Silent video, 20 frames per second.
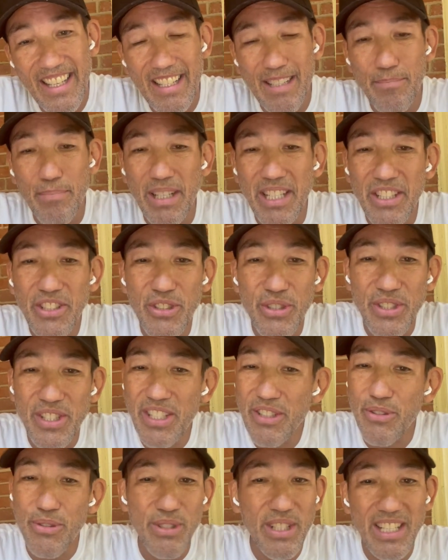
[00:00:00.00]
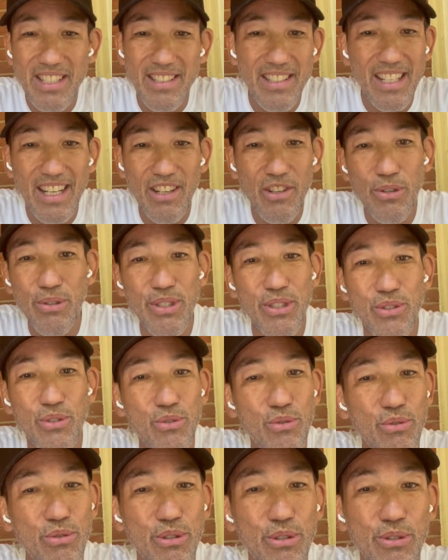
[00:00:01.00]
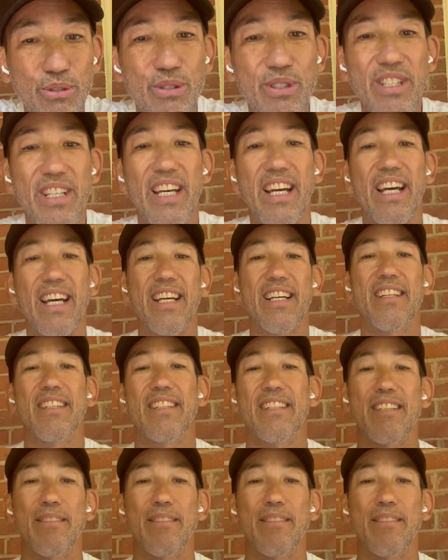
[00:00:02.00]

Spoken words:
But in jiu-jitsu, that's not always true, okay?